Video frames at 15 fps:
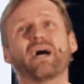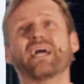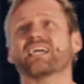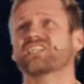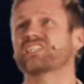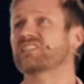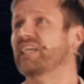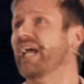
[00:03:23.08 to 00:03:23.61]
my
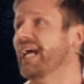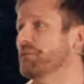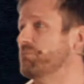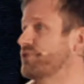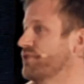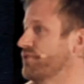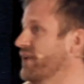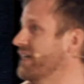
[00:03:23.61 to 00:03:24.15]

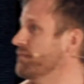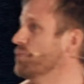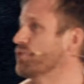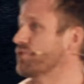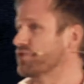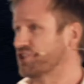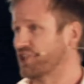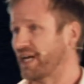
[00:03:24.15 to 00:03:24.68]
escape to drive
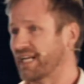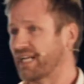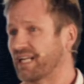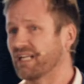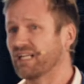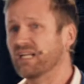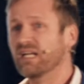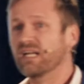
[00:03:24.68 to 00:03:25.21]

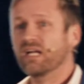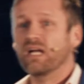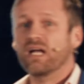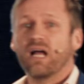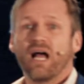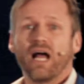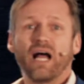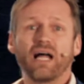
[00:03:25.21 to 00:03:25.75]
motorcycle,
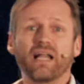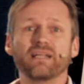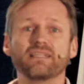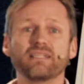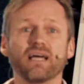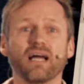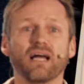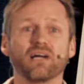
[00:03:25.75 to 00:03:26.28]
and
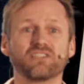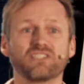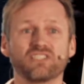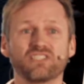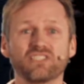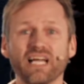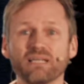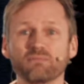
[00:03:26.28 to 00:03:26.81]
at the
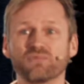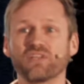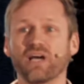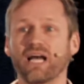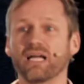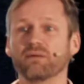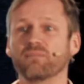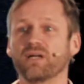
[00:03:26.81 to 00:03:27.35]
same
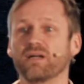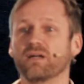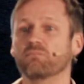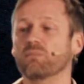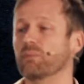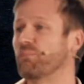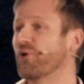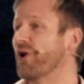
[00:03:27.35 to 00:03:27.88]
time,
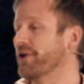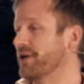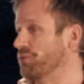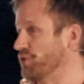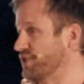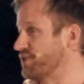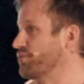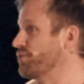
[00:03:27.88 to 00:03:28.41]
my brother
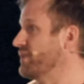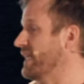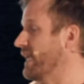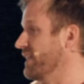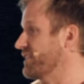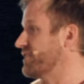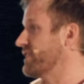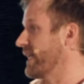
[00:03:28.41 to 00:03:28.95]
was
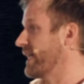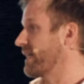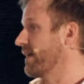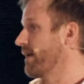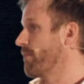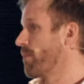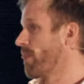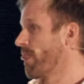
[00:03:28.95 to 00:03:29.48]
really sick.
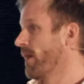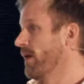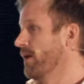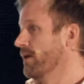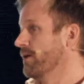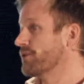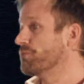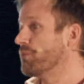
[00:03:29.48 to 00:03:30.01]

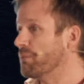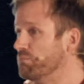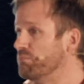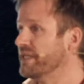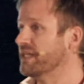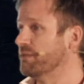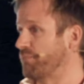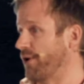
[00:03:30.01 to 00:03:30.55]
So my
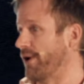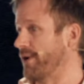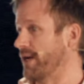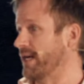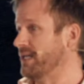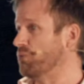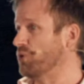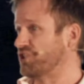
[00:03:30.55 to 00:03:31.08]
big brother,
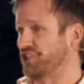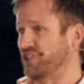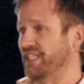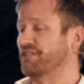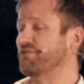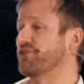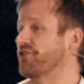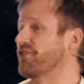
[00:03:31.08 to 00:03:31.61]
he was
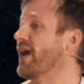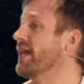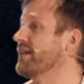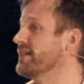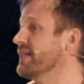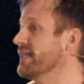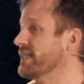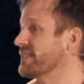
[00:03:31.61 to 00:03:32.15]
sick for
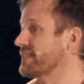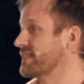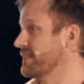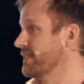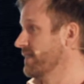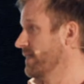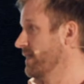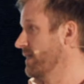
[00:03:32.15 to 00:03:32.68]
10 years.